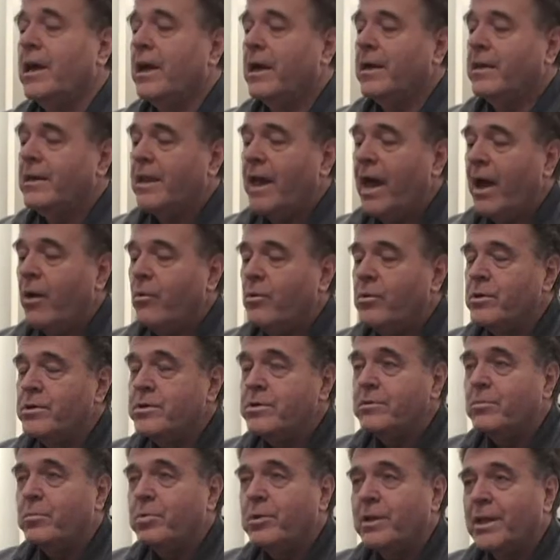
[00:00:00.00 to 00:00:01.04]
And that
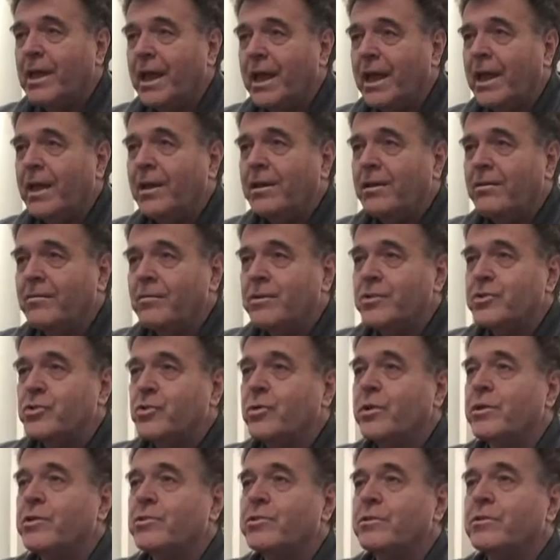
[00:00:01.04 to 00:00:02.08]
was the plan of this
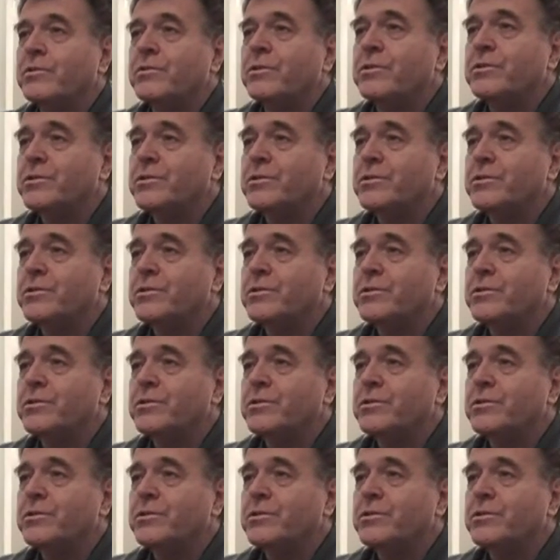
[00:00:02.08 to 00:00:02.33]
creature.